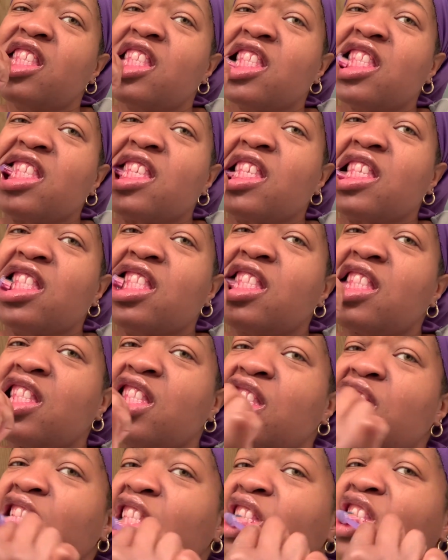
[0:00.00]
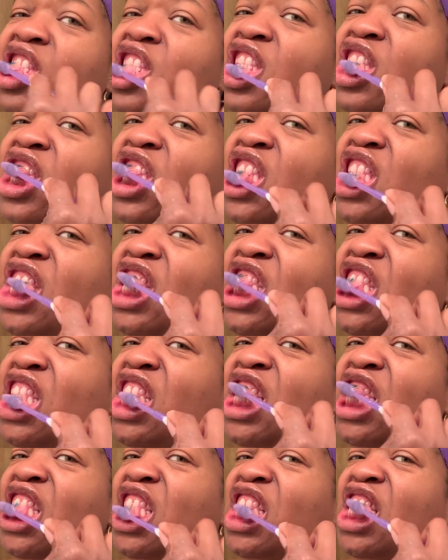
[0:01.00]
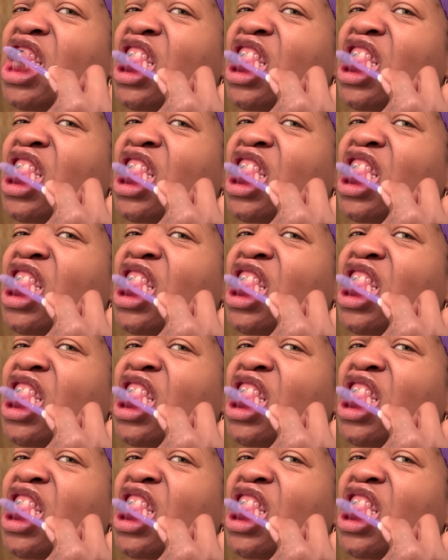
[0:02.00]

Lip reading: noticeable difference. But